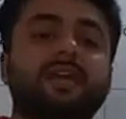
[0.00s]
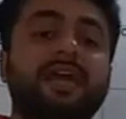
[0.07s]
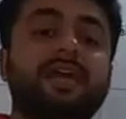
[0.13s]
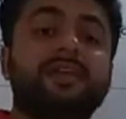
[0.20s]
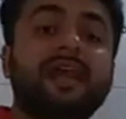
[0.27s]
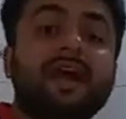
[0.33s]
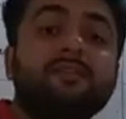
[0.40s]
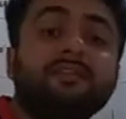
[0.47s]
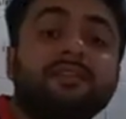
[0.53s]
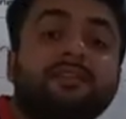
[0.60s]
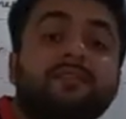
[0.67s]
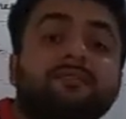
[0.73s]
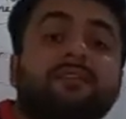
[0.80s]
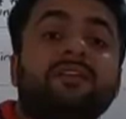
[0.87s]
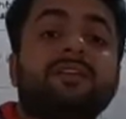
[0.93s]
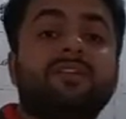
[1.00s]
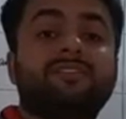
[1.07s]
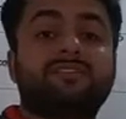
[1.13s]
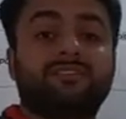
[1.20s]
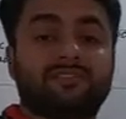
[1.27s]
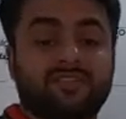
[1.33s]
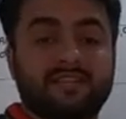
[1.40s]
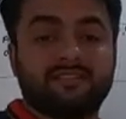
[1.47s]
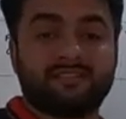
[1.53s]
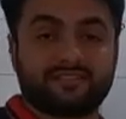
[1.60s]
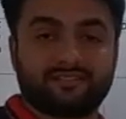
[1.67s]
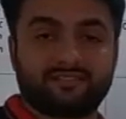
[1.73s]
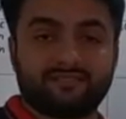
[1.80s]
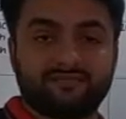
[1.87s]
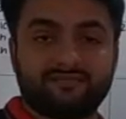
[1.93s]
and I will give the next
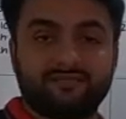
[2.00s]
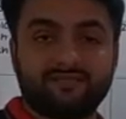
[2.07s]
transaction.